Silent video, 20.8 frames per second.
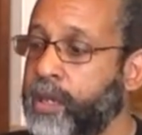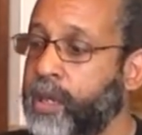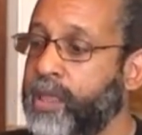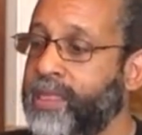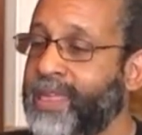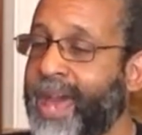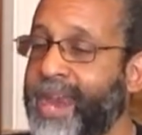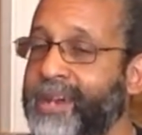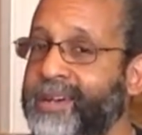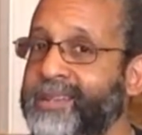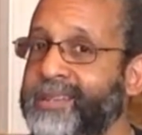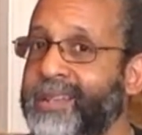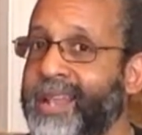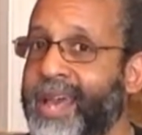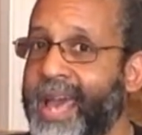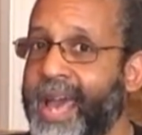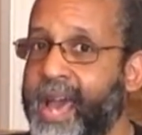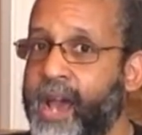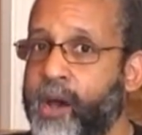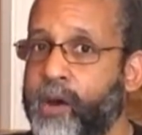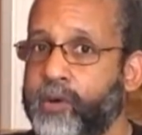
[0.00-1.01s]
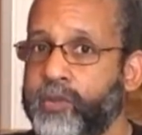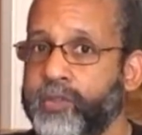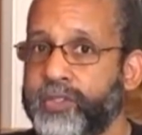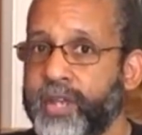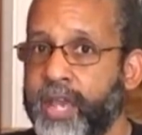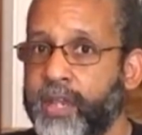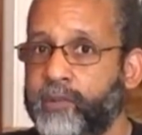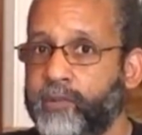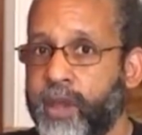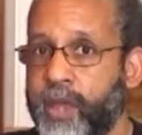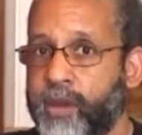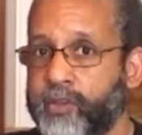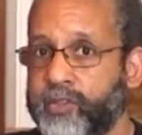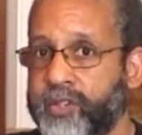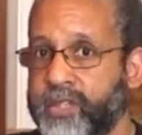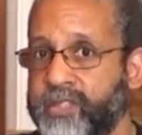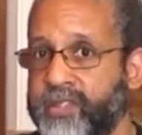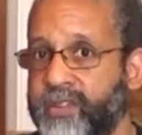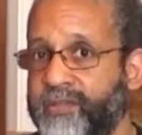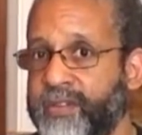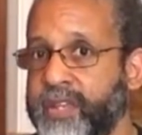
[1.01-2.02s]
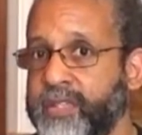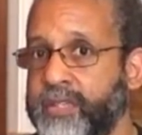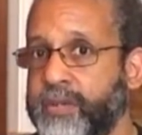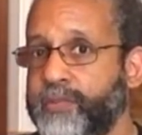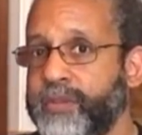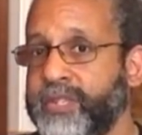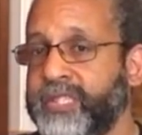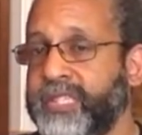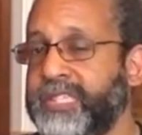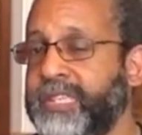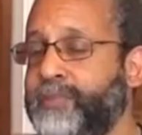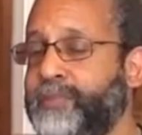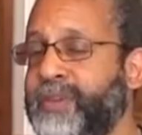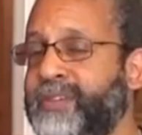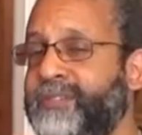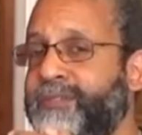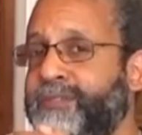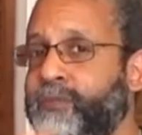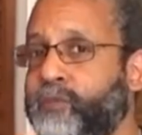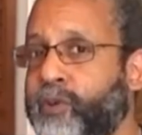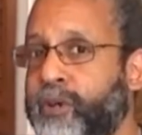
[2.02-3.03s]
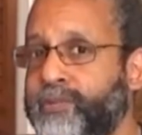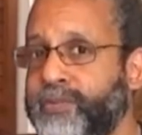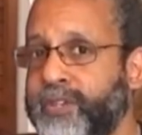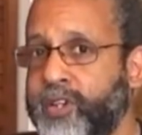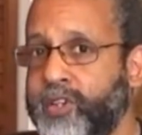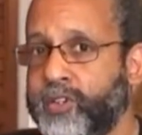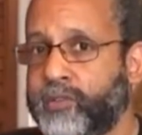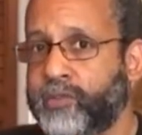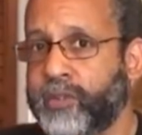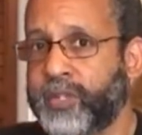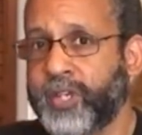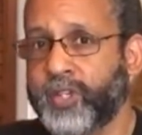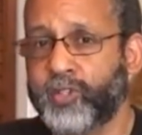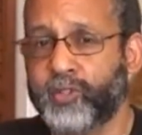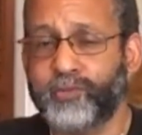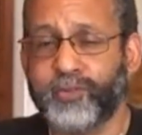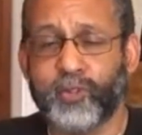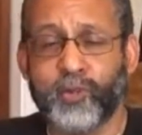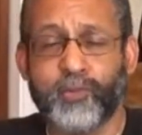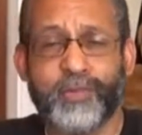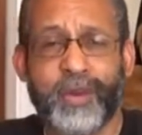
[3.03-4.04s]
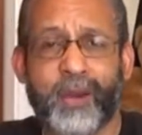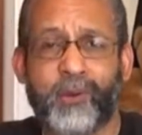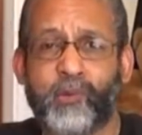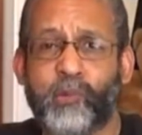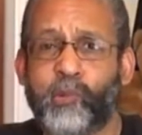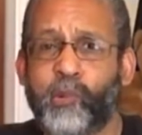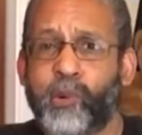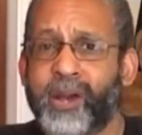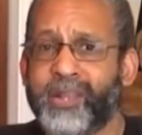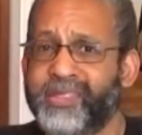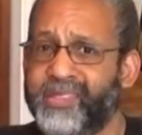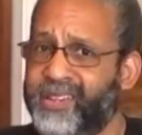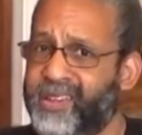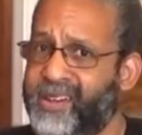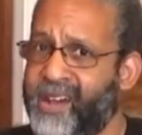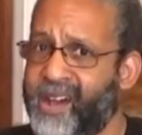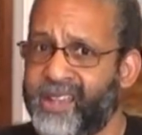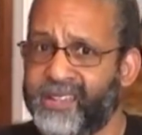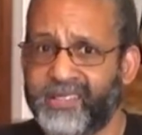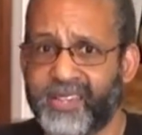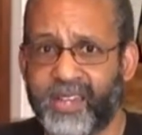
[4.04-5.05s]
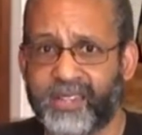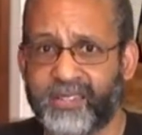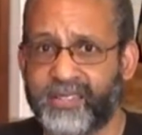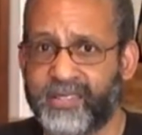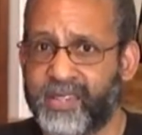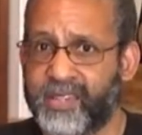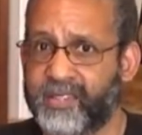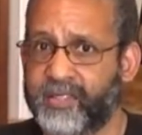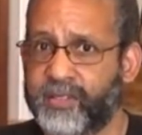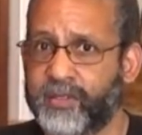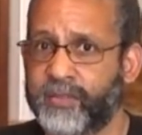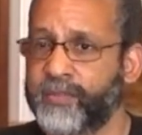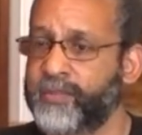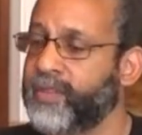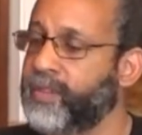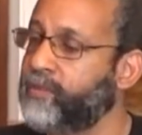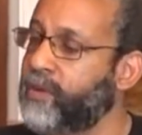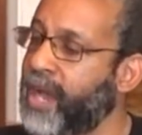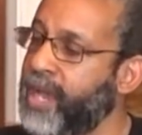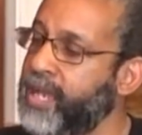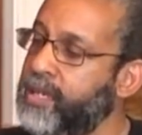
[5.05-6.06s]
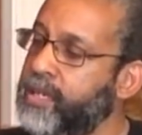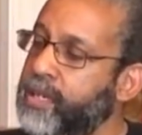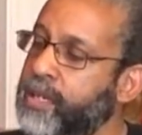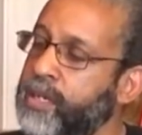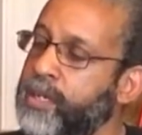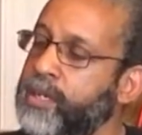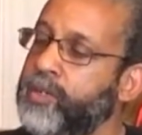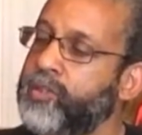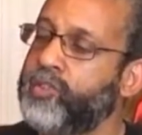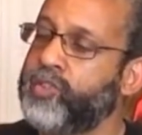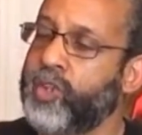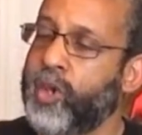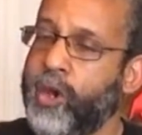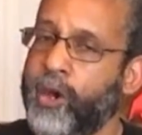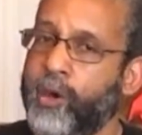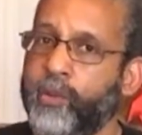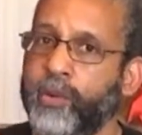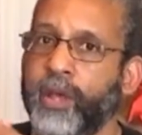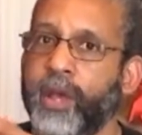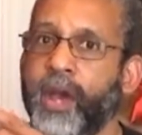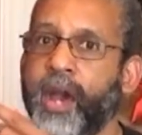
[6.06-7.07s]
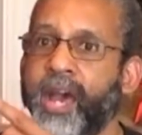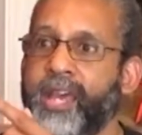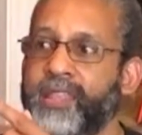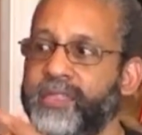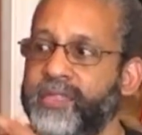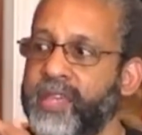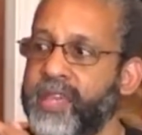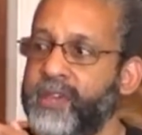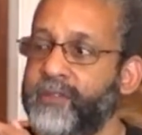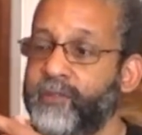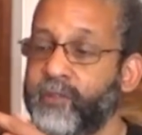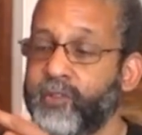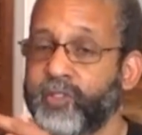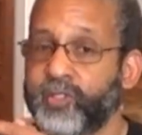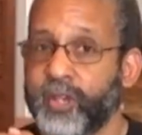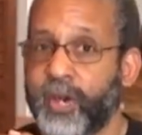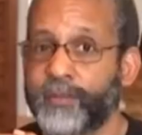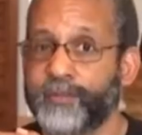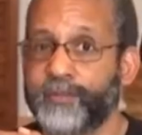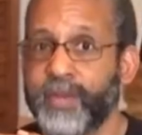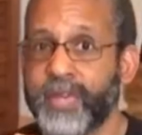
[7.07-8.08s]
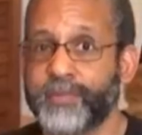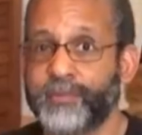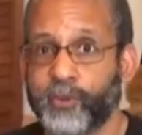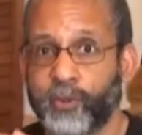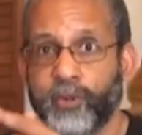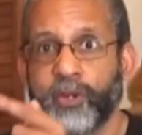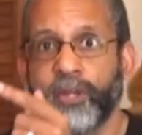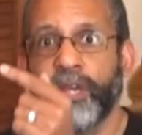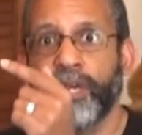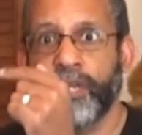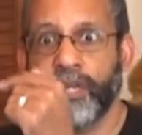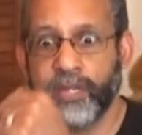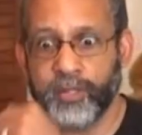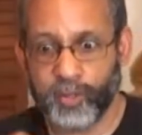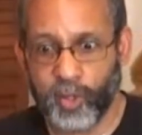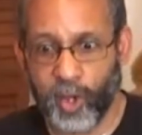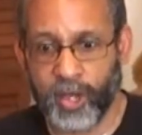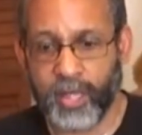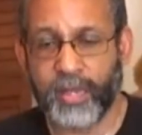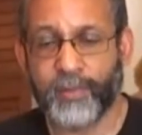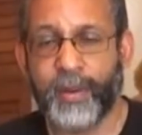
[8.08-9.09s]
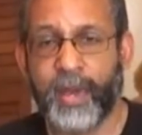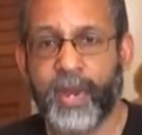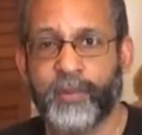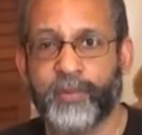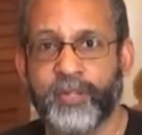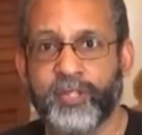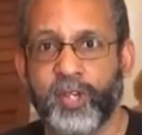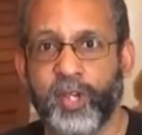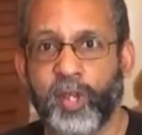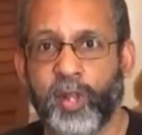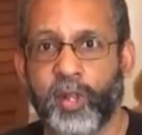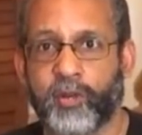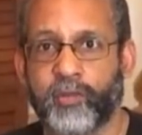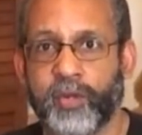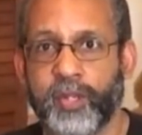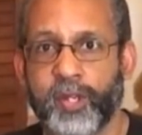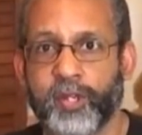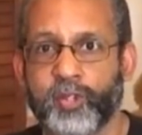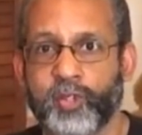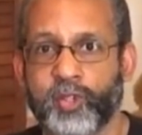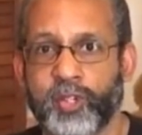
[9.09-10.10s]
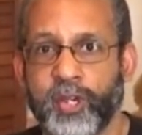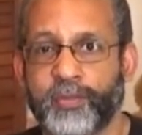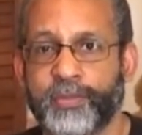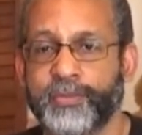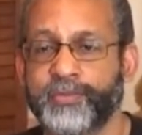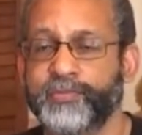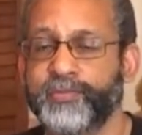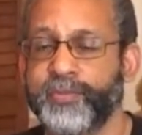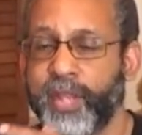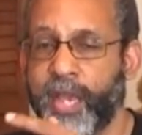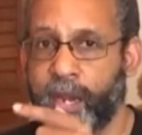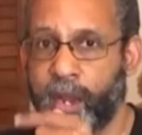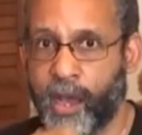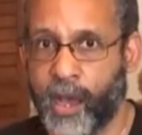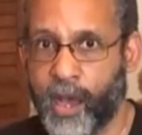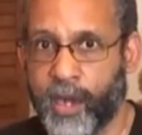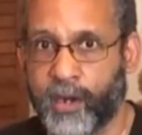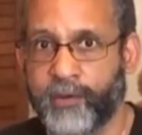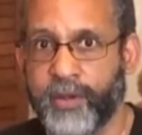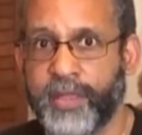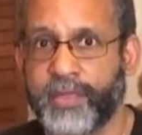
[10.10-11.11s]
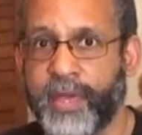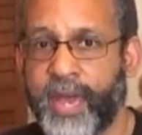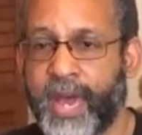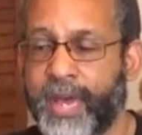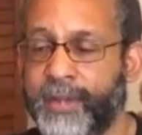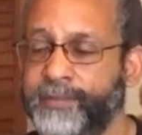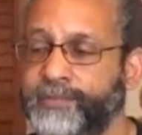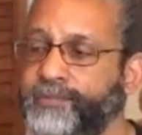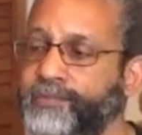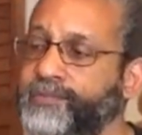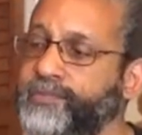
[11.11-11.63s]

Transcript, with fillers: that allows a greater sense of intimacy to be formed in your relationships no matter what the context is, right? So I think for some people, it is talking about a particular relationship and honoring that,